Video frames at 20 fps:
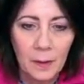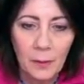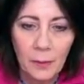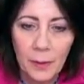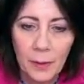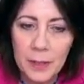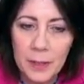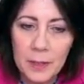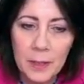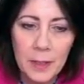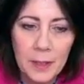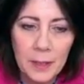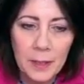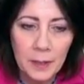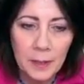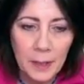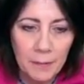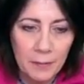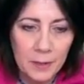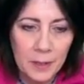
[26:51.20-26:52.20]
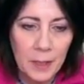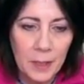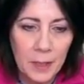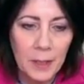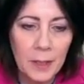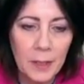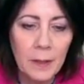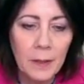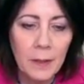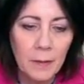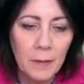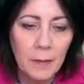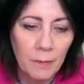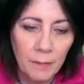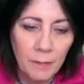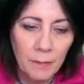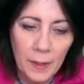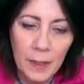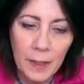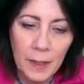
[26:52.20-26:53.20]
Right side, left side.
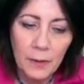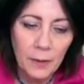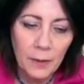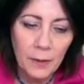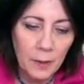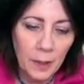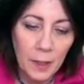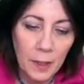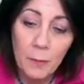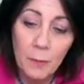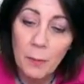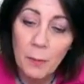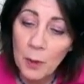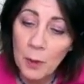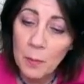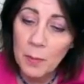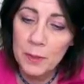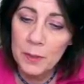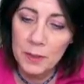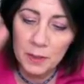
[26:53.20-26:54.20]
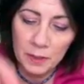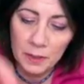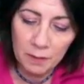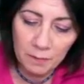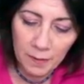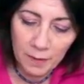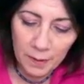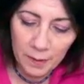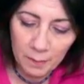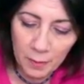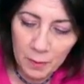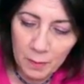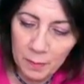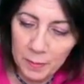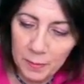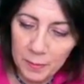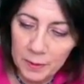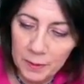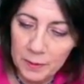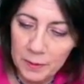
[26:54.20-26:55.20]
Faith, God, purpose, divine
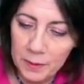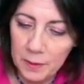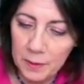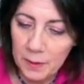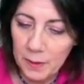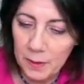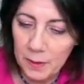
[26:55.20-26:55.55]
purpose.